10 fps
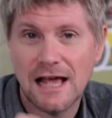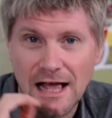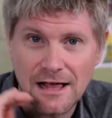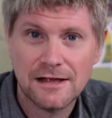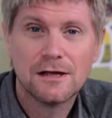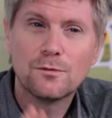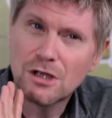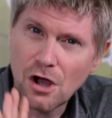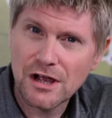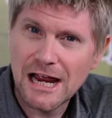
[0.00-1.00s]
you have it by
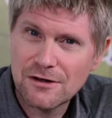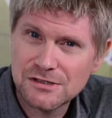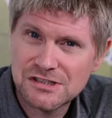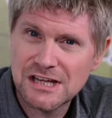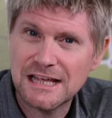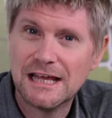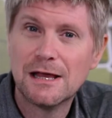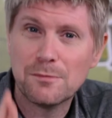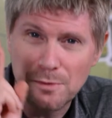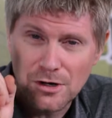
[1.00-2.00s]
Christmas. Can't guarantee
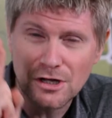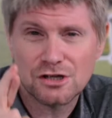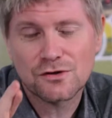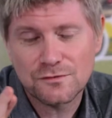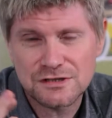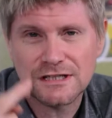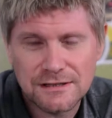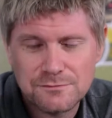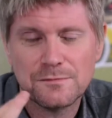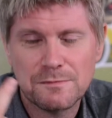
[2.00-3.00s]
it, but because
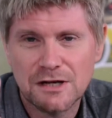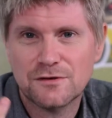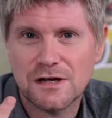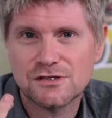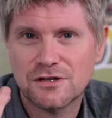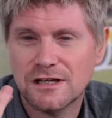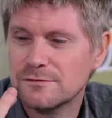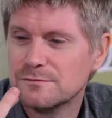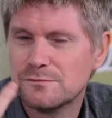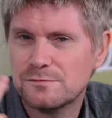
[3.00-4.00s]
obviously
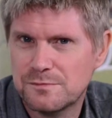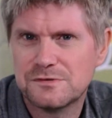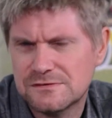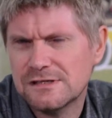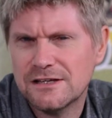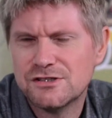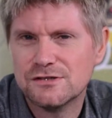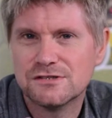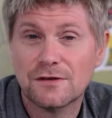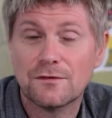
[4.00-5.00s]
manufacturing yes. issues
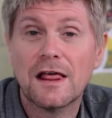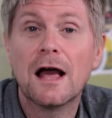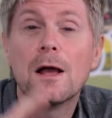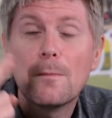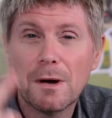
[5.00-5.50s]
and stuff like that. Yeah.